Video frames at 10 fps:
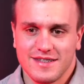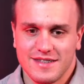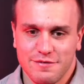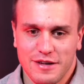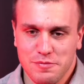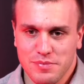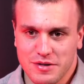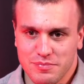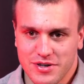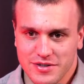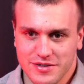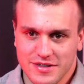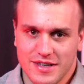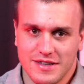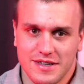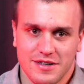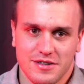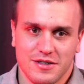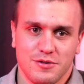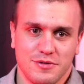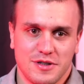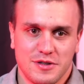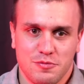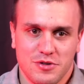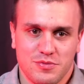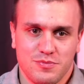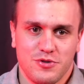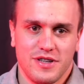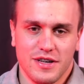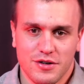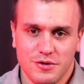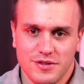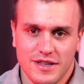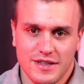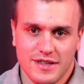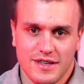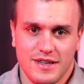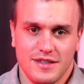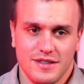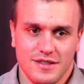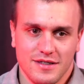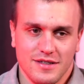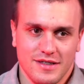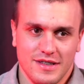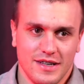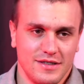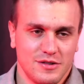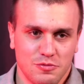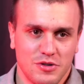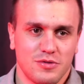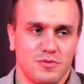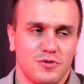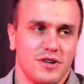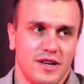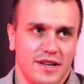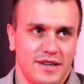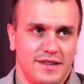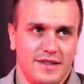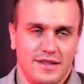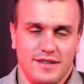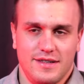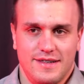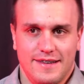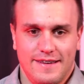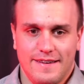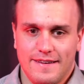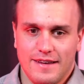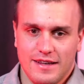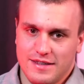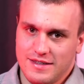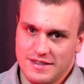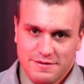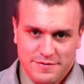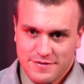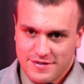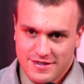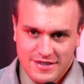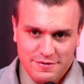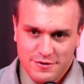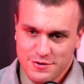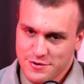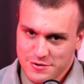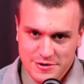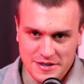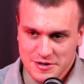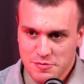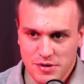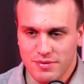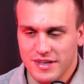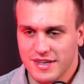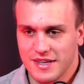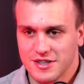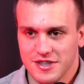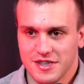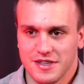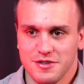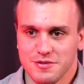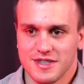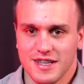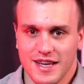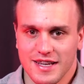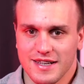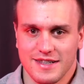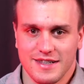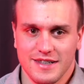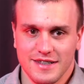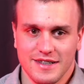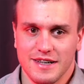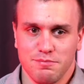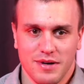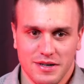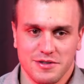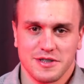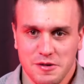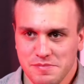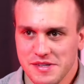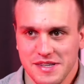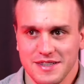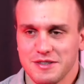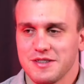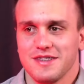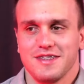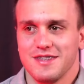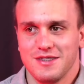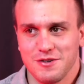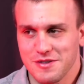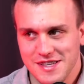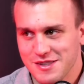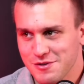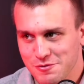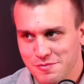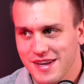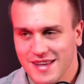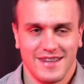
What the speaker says: developing a product, and there goes so much more than coding, and so much more. And if you're using some application and you see like a bug or something, don't get too mad,